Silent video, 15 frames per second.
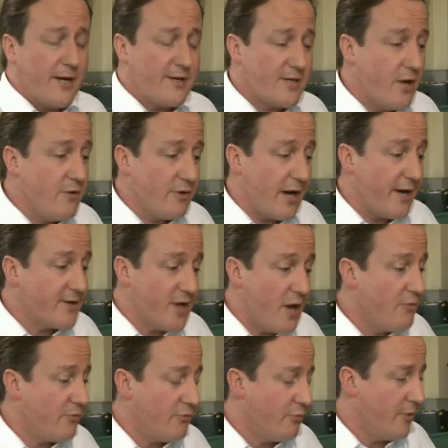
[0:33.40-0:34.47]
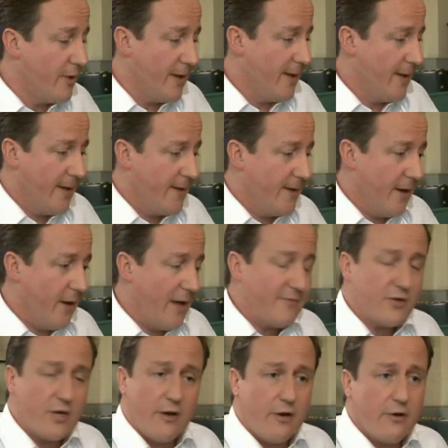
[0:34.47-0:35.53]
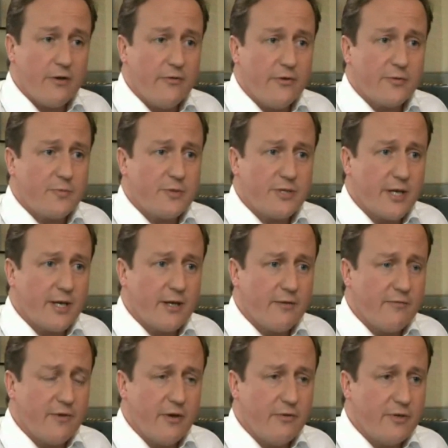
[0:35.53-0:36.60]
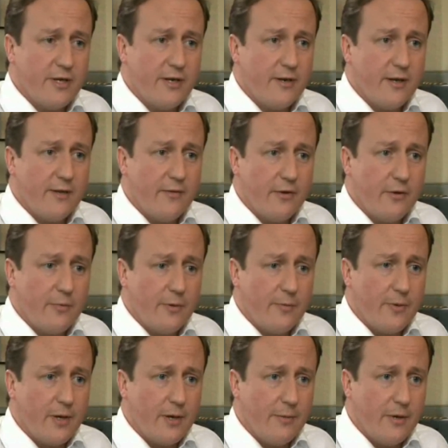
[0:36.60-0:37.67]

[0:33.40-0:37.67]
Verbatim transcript: But I don't. I don't. You know, I'll have to go and look at this particular vote in, in the European